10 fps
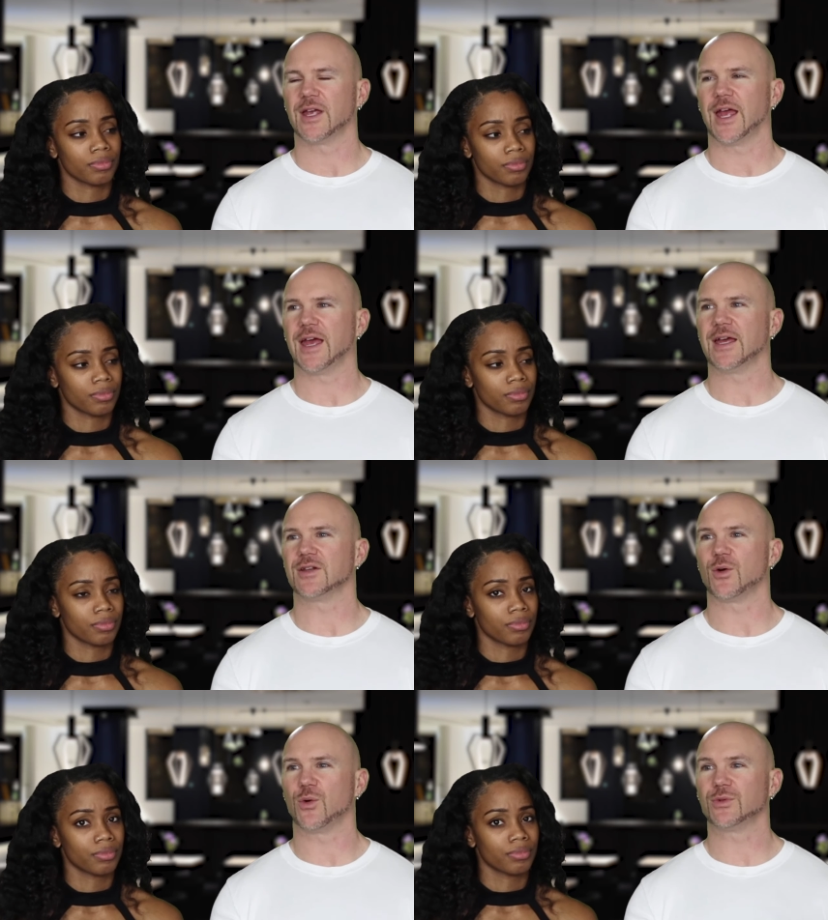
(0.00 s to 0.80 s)

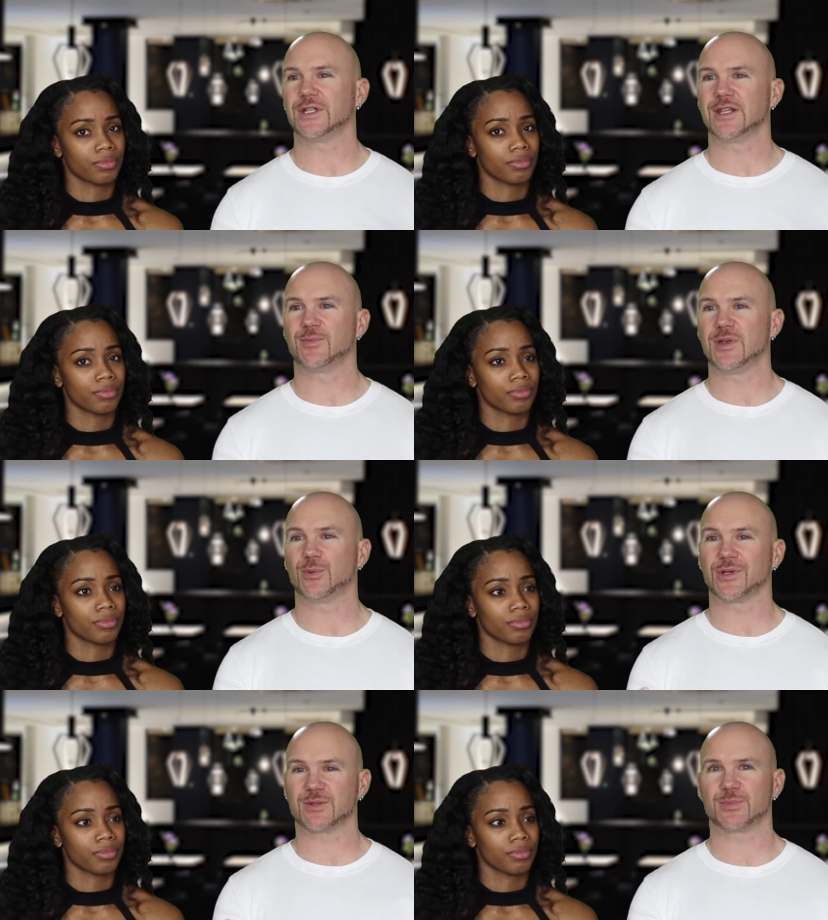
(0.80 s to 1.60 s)
Speaker 1: and only the
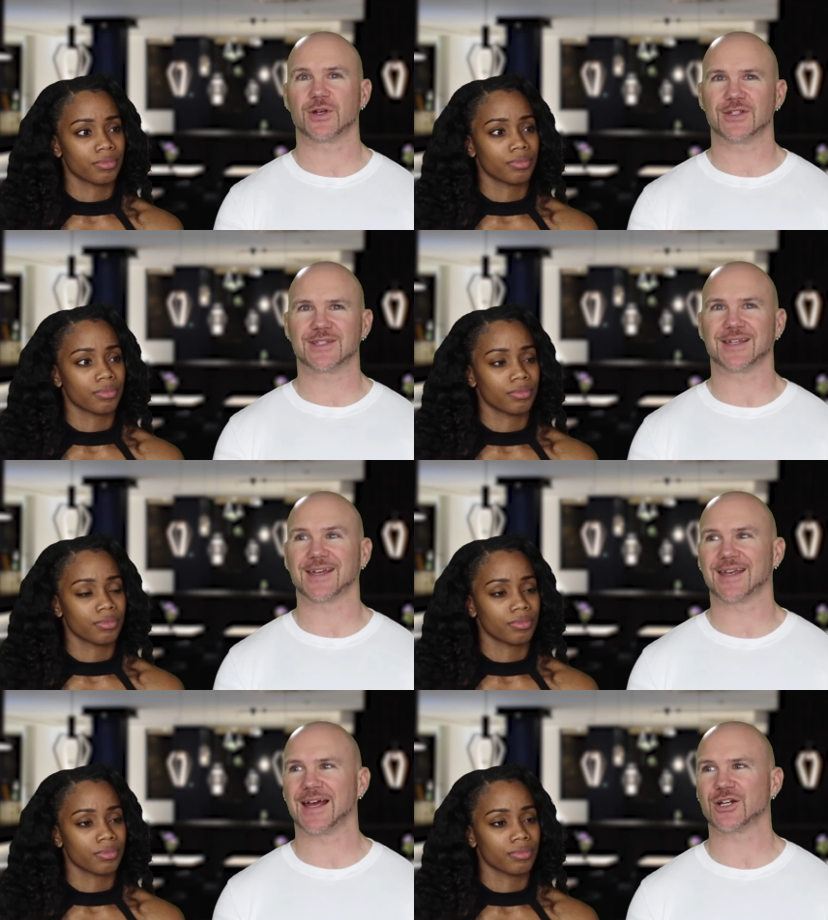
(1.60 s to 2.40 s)
people experiencing it
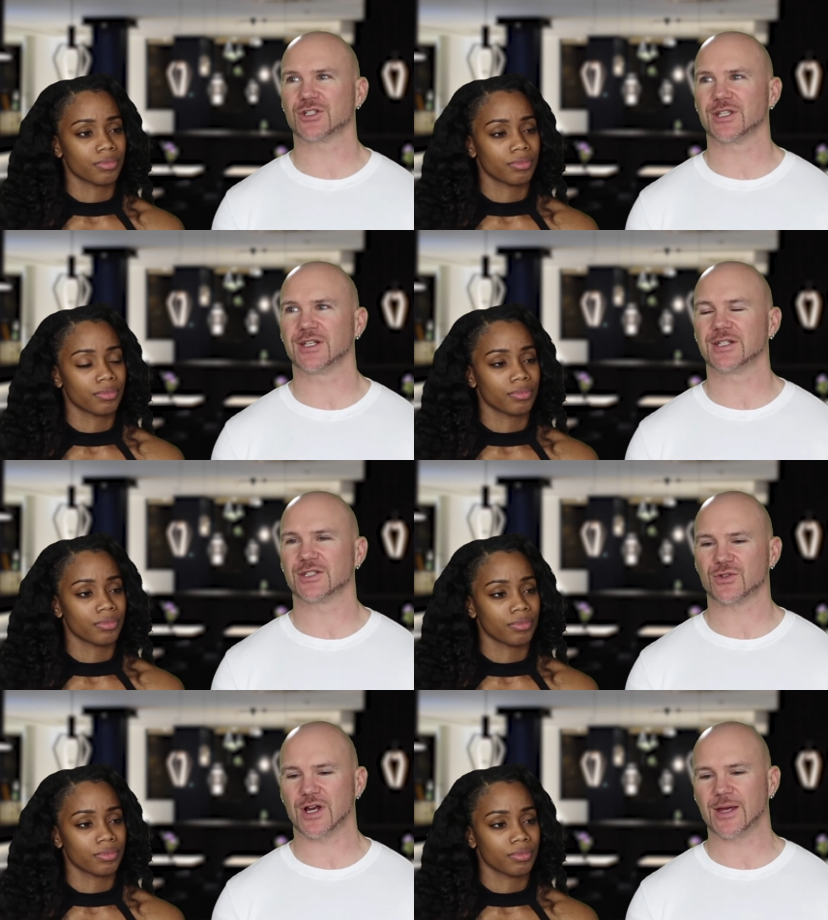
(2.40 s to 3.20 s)
can actually
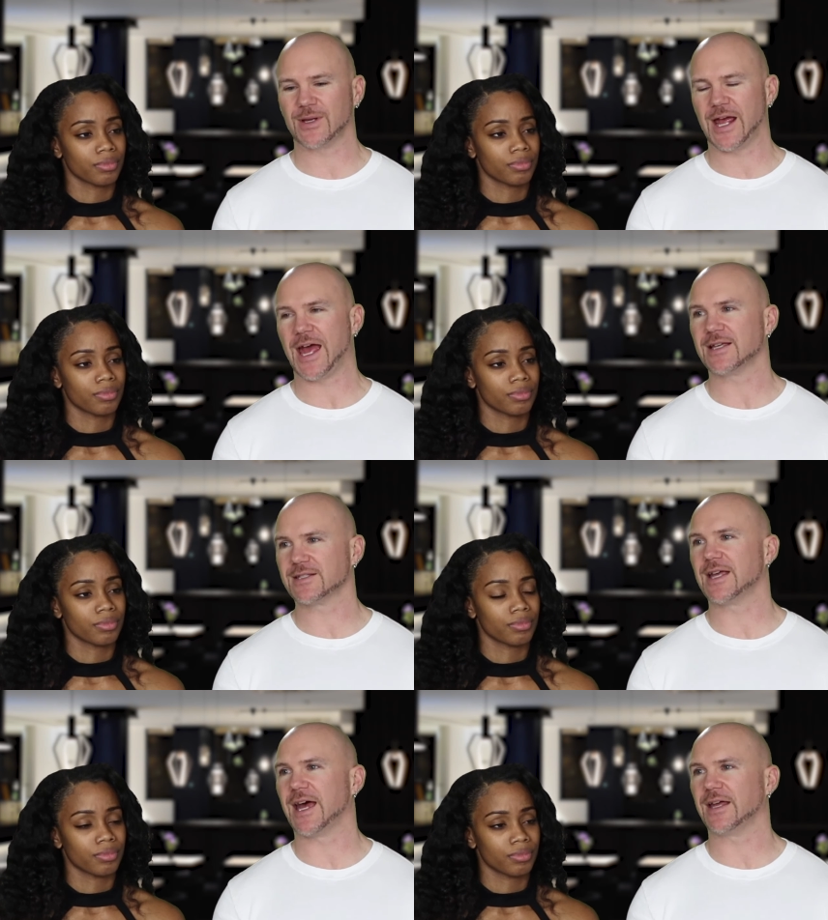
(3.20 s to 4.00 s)
describe it as
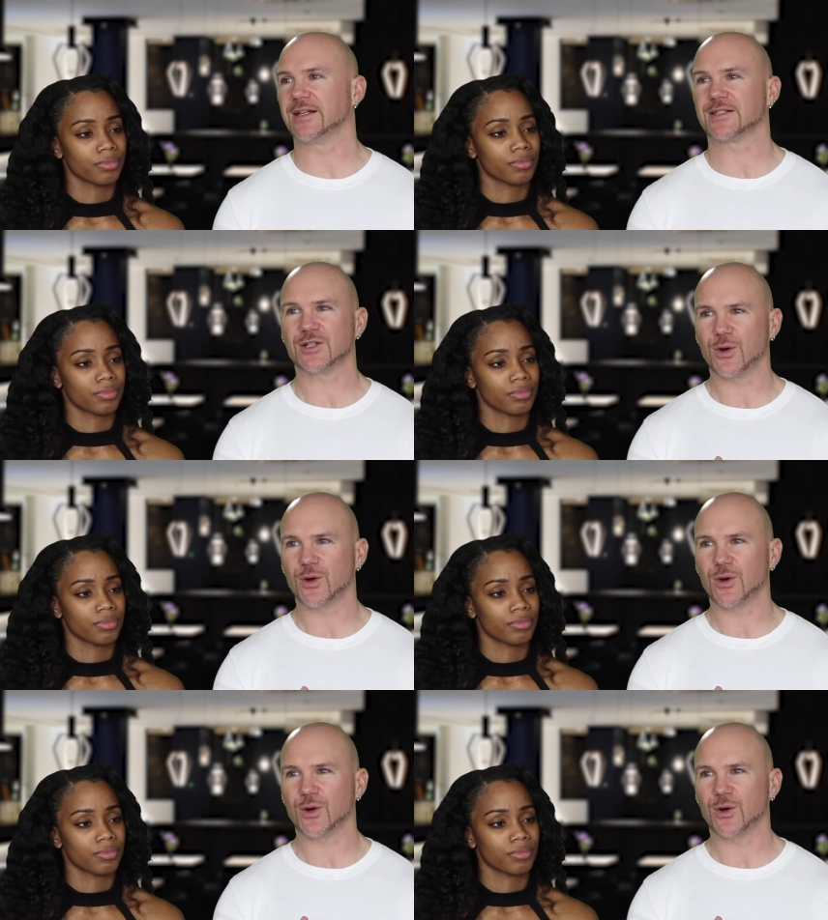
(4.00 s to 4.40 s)
that. It's